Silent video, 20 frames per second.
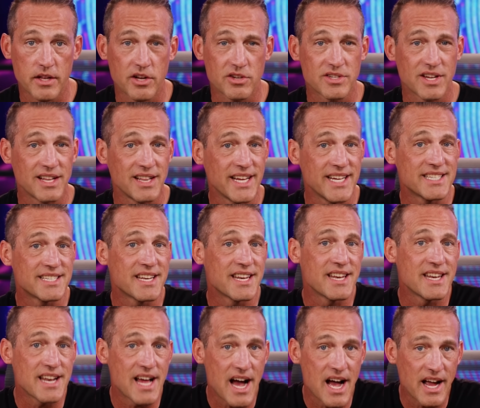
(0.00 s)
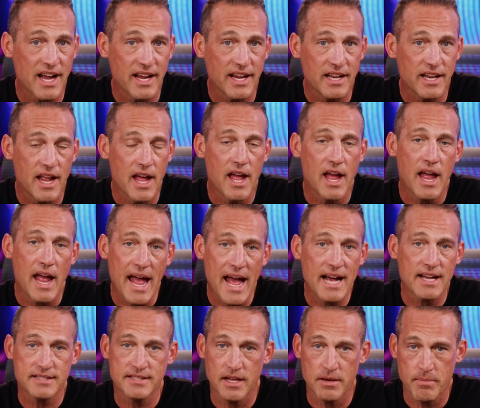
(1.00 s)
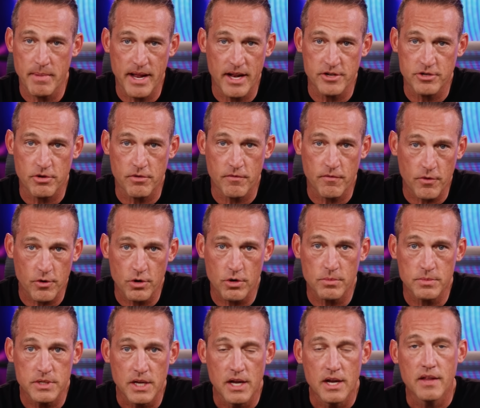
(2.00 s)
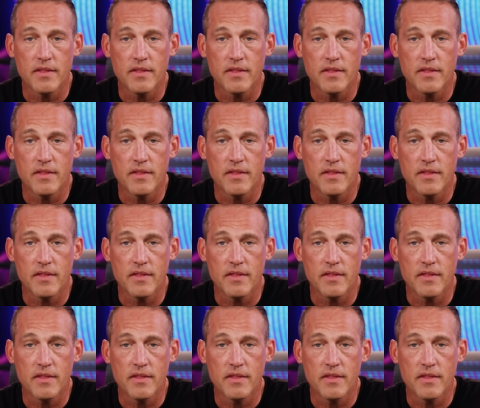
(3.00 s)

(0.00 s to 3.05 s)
There's at least nine asset management firms